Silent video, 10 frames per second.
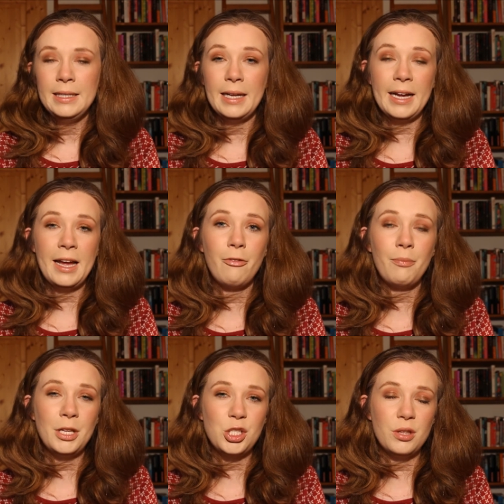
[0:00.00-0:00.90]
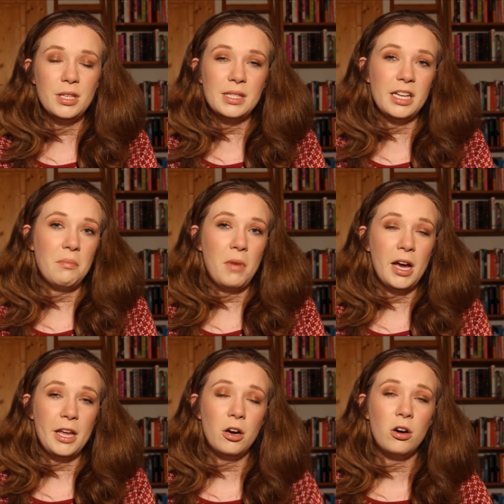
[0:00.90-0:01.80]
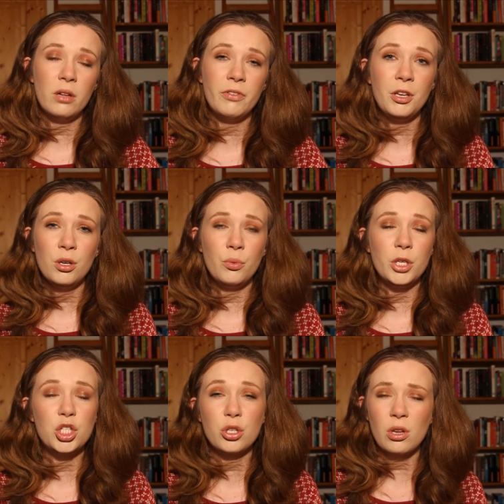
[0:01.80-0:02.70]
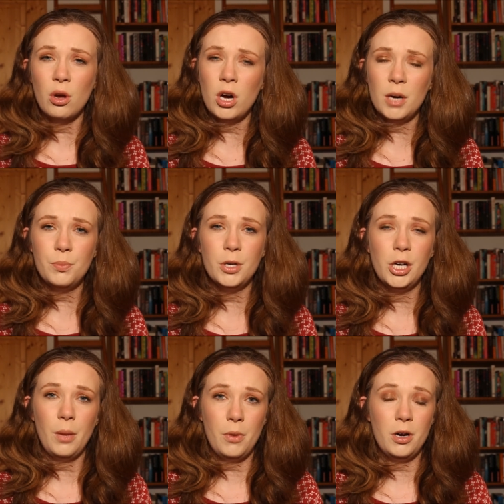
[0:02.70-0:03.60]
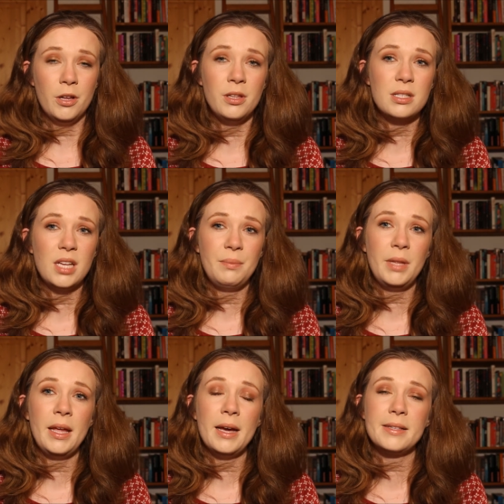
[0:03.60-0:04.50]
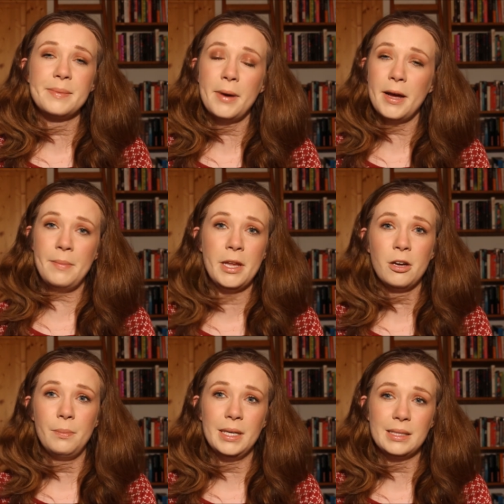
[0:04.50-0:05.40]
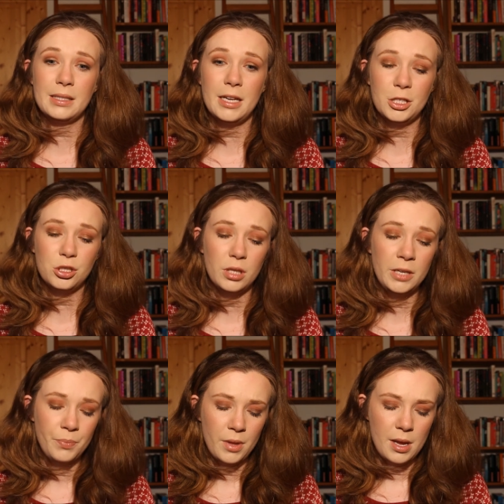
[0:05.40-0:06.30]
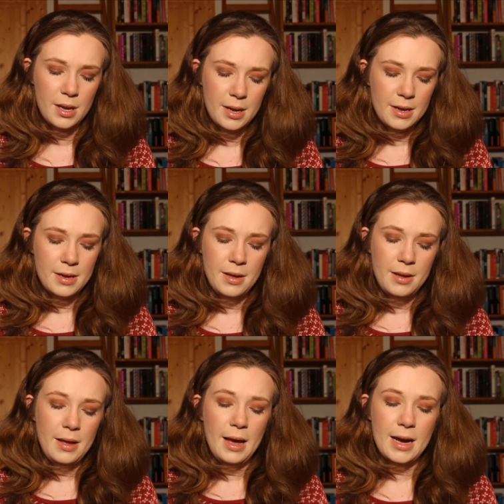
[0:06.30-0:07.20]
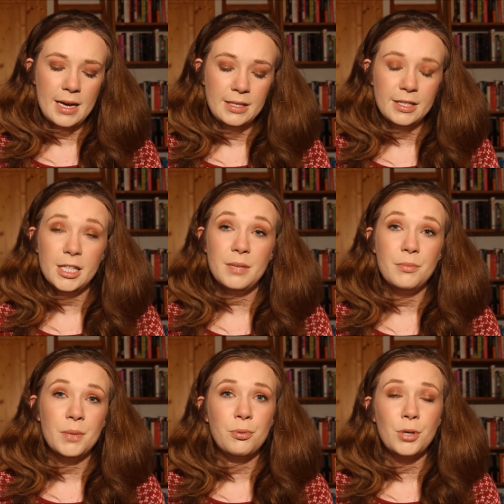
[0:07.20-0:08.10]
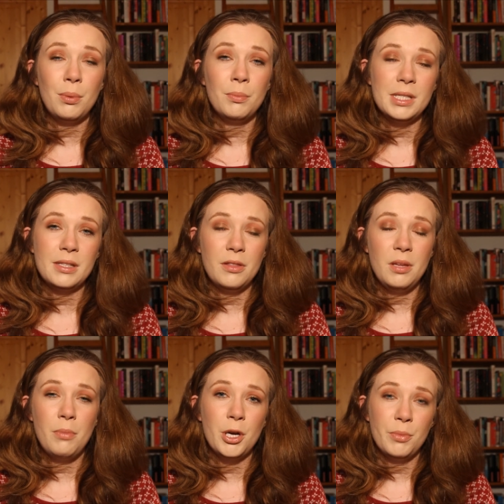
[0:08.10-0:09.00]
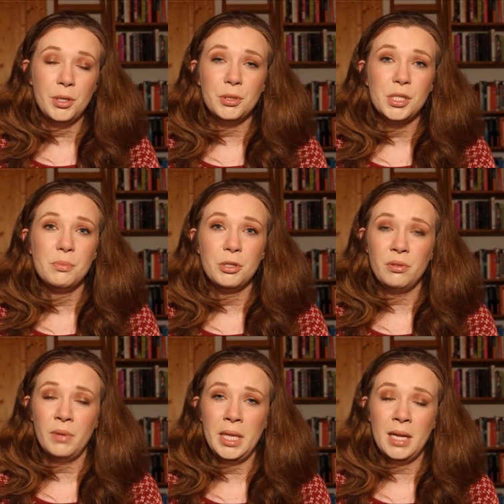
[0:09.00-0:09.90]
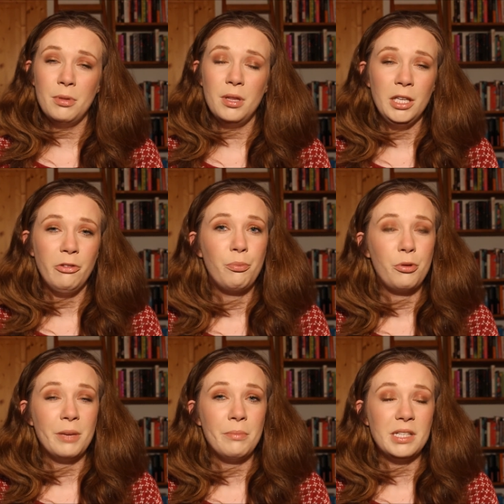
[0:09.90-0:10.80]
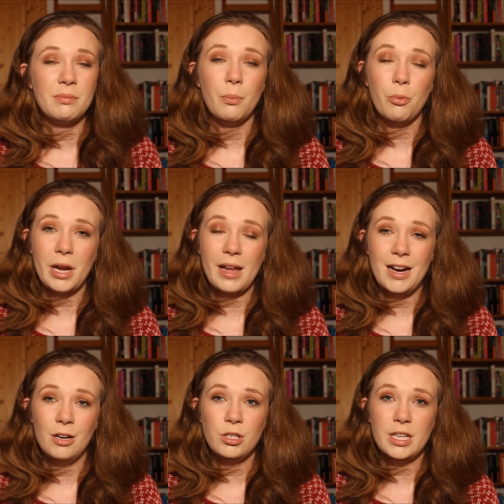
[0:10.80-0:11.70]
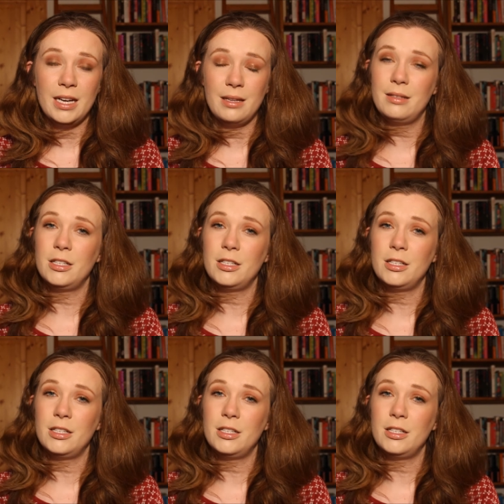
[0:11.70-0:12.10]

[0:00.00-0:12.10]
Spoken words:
I have mentioned this in my haul video, which should go up on the same day as my makeup basket actually. And the problem is that the Bare Minerals Mineral Veil, I believe, makes me break out, and